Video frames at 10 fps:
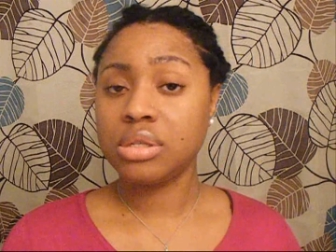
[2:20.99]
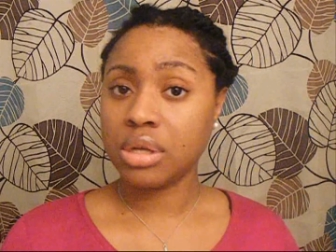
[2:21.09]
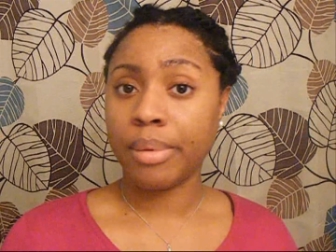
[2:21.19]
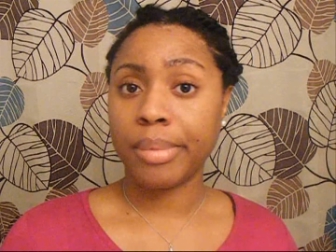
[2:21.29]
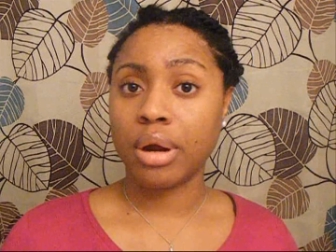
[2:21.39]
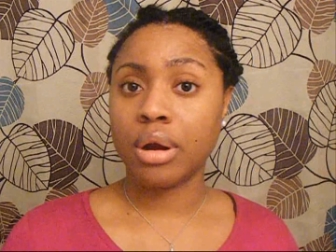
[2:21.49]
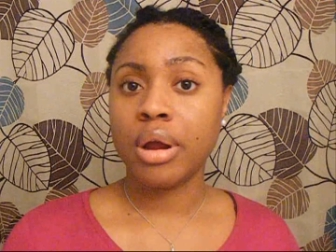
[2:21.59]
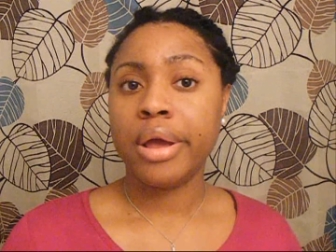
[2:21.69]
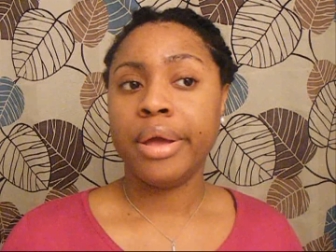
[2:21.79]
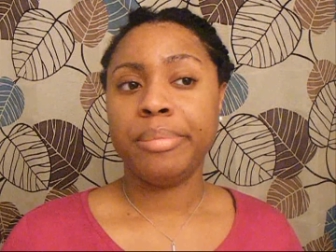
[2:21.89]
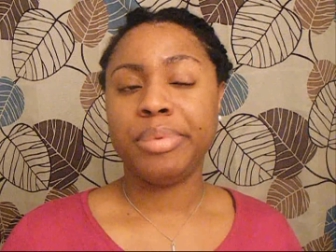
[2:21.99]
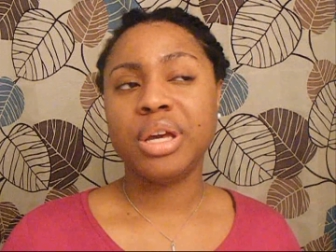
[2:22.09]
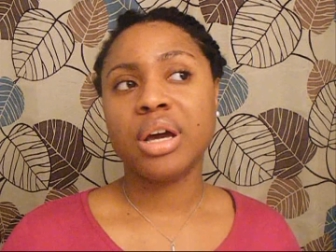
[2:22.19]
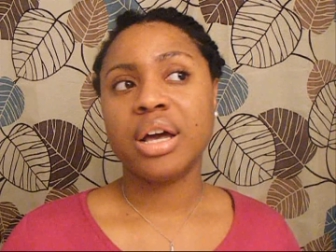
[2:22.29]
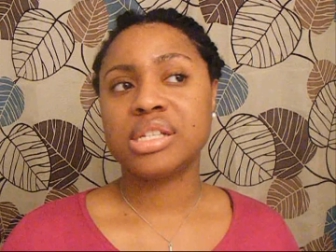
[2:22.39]
summer
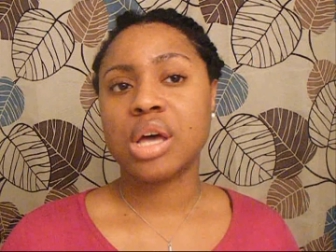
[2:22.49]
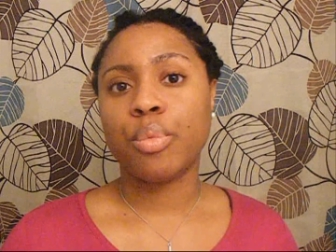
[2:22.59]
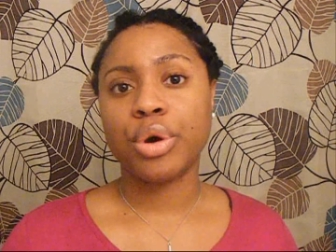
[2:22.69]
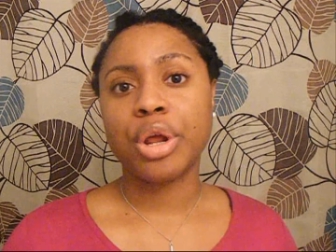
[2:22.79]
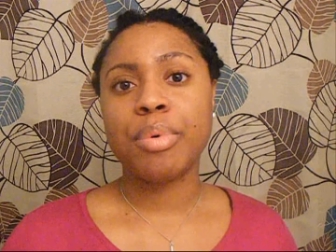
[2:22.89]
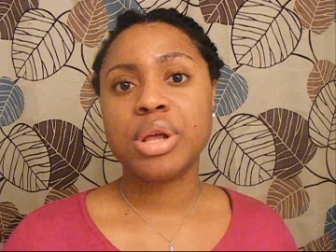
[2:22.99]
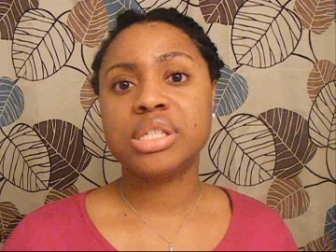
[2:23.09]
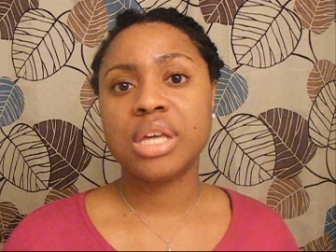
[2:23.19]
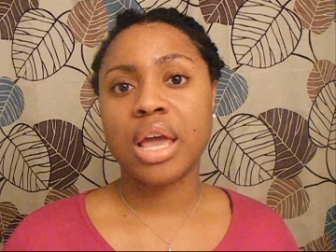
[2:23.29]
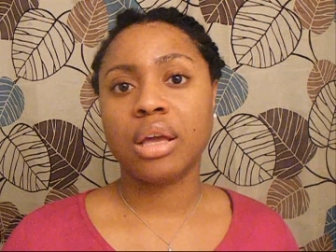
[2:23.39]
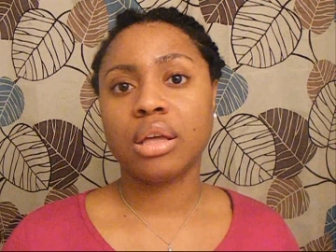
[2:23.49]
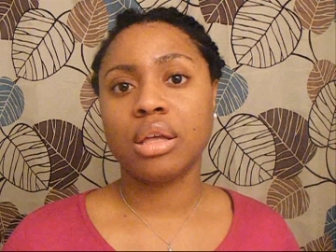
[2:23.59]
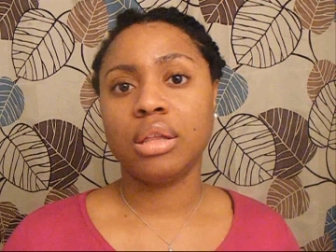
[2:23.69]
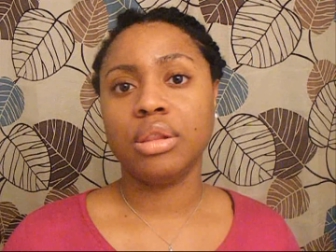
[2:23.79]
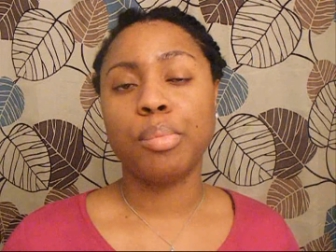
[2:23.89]
because I want to
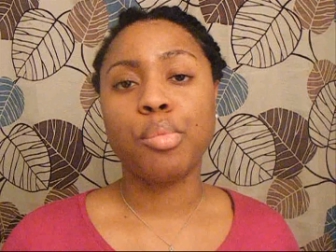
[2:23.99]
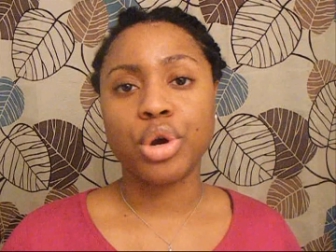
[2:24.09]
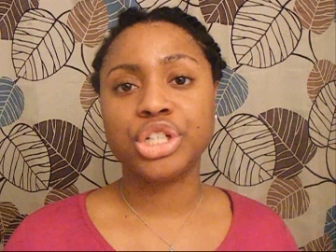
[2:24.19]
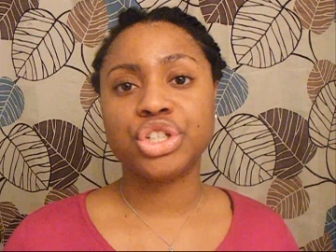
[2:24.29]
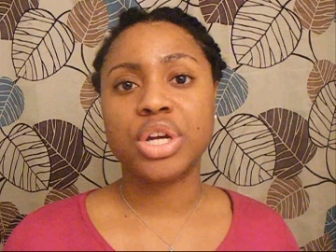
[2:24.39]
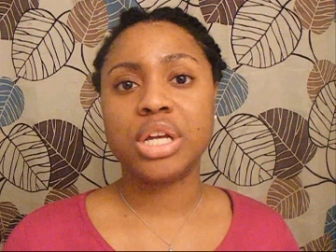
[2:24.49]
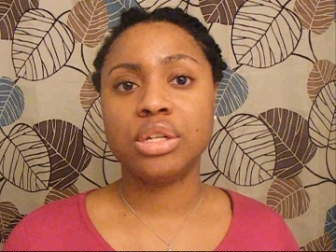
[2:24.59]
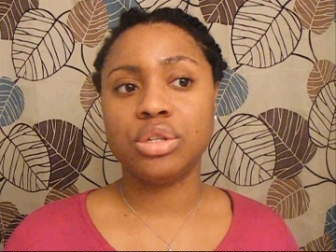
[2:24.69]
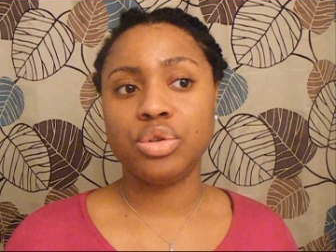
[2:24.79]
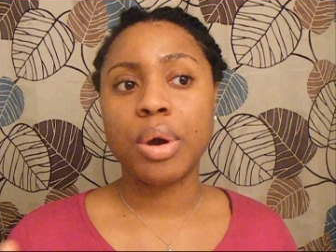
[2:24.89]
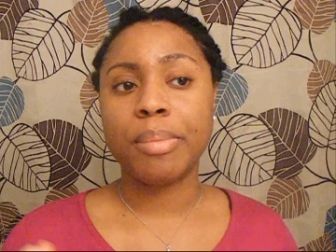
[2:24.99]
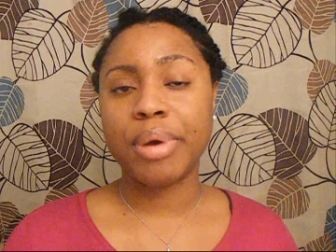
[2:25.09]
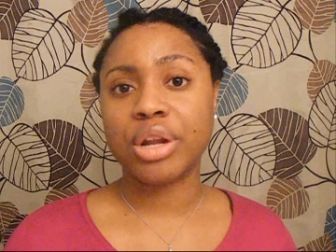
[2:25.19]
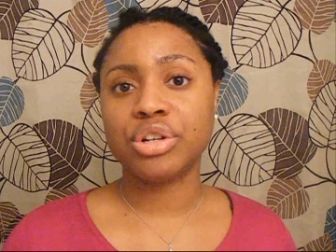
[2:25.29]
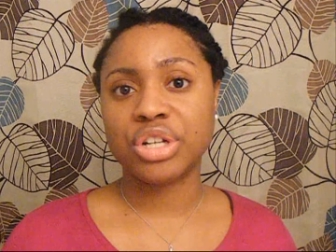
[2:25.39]
protect the moisture and do a
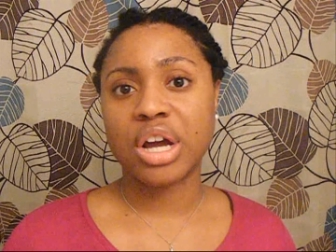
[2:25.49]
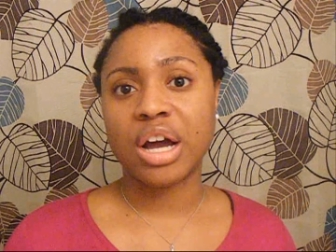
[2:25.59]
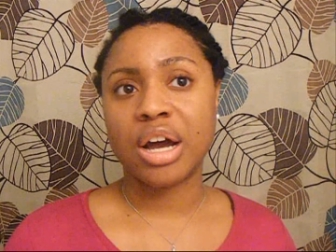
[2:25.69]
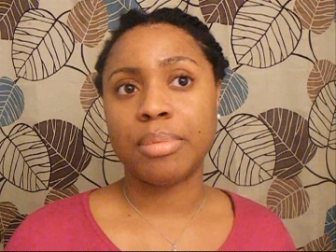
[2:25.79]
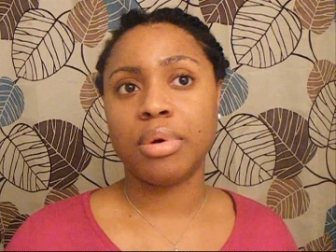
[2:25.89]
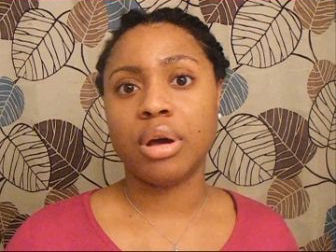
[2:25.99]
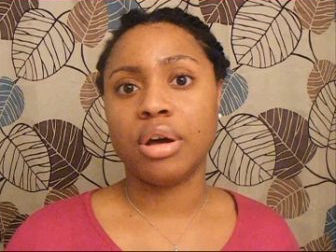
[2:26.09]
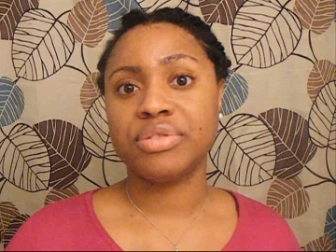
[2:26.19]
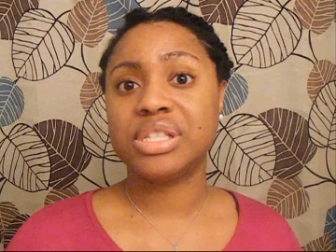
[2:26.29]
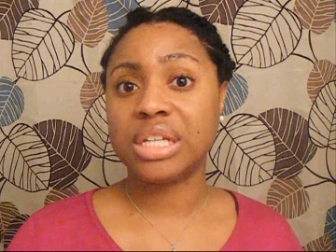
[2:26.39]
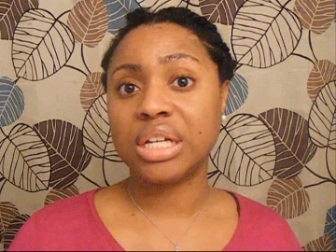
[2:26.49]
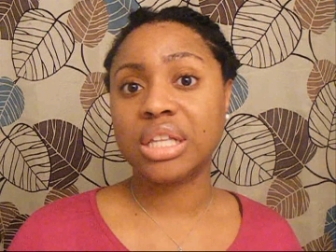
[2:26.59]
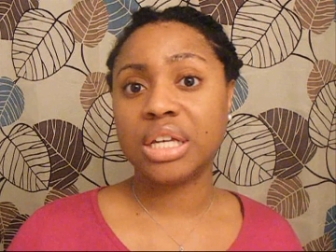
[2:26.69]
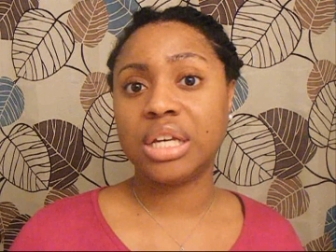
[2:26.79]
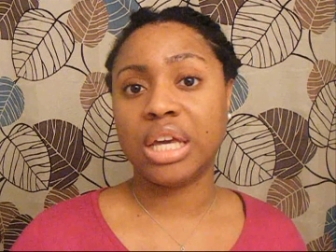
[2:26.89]
better job of
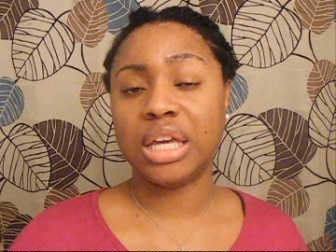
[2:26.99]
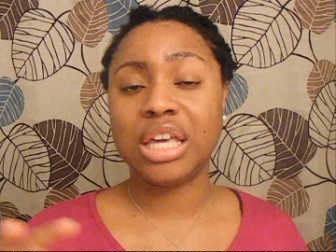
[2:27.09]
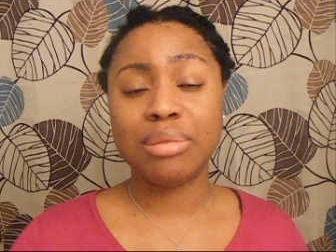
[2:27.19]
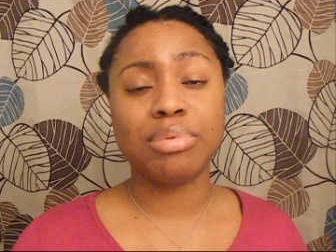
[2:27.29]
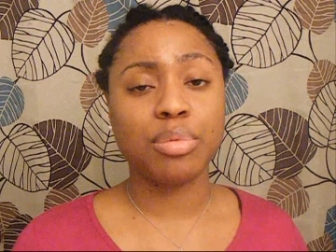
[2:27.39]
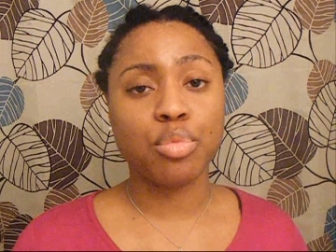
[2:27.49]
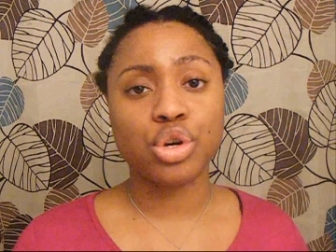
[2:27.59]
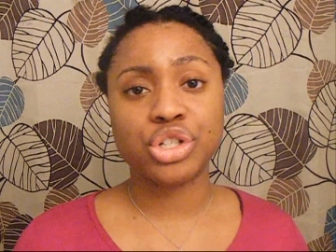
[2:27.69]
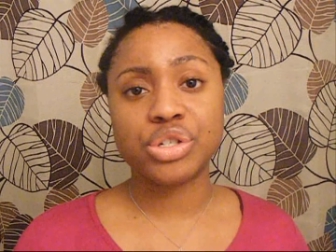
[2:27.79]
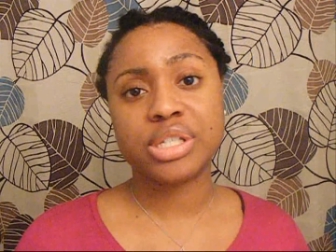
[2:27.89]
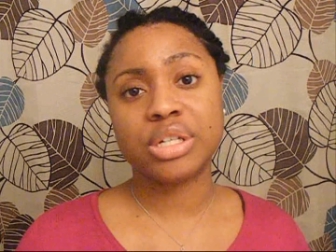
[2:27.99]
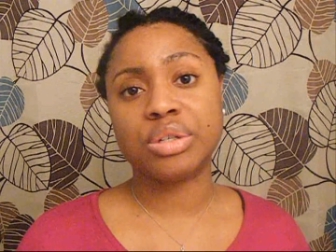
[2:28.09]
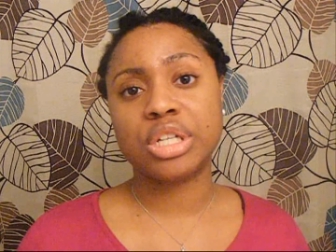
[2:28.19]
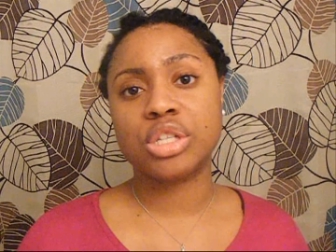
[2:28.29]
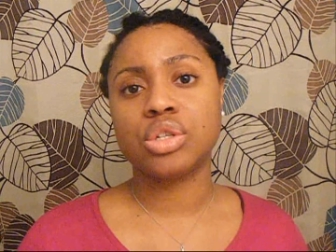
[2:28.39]
sealing and keeping the moisture
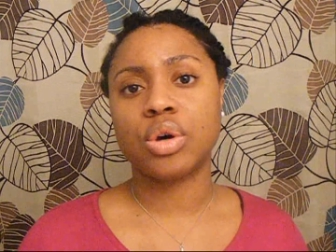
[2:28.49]
sealed in.